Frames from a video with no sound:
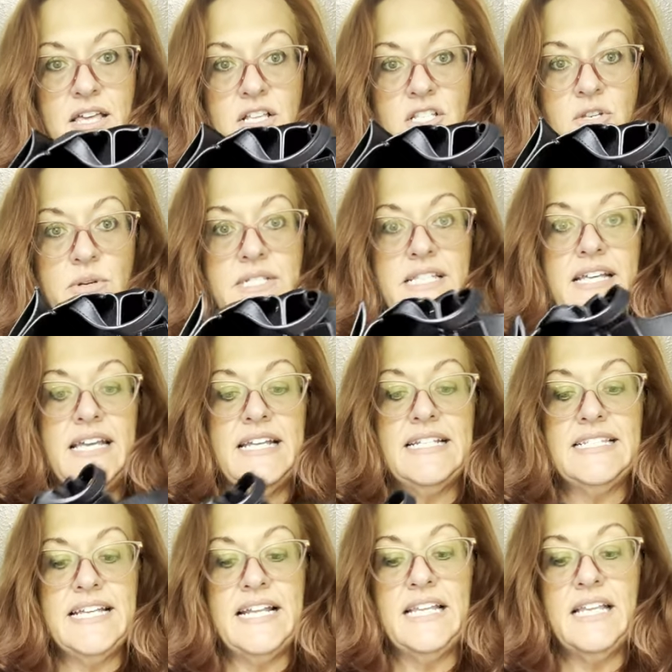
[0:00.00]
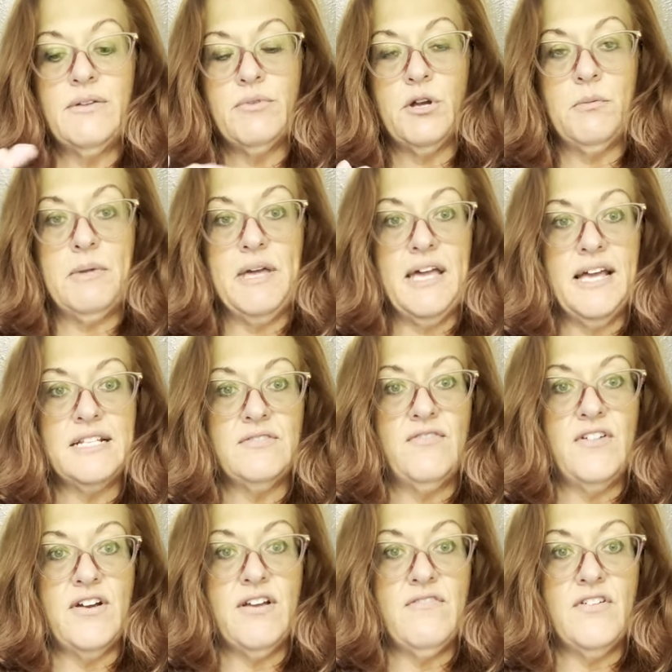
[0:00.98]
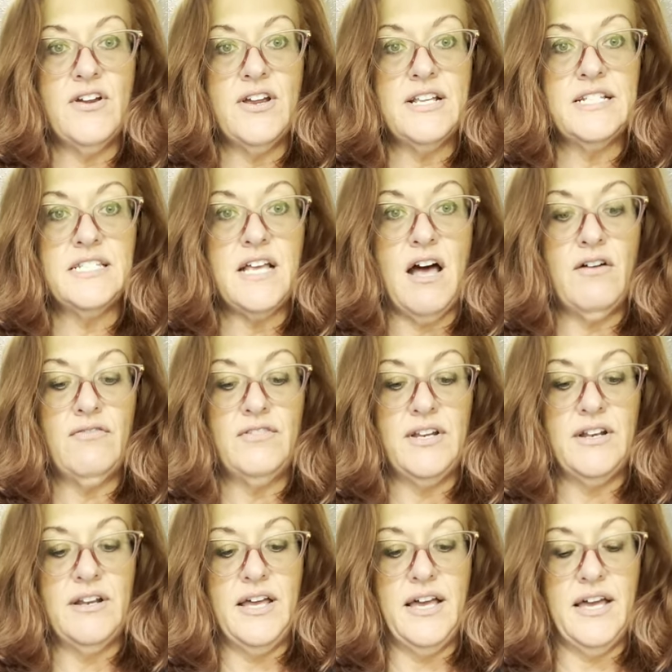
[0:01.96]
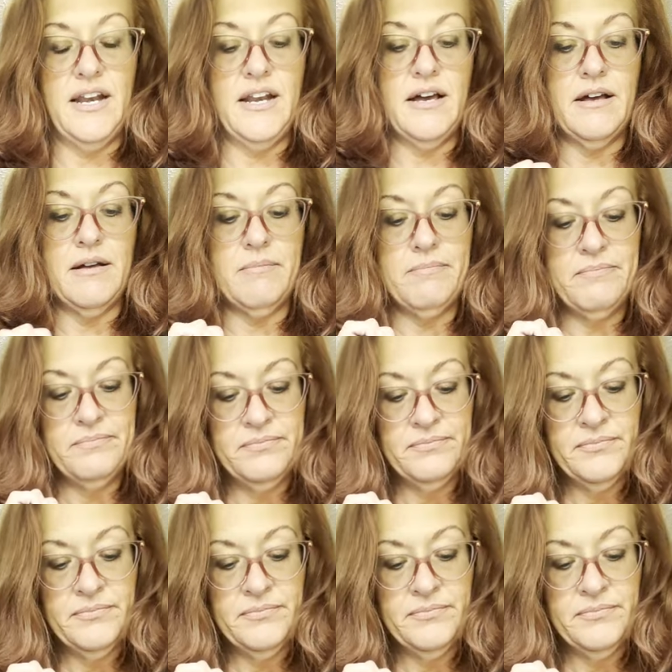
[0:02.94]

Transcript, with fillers: So it's insanely roomy. It's very, very soft and, and um,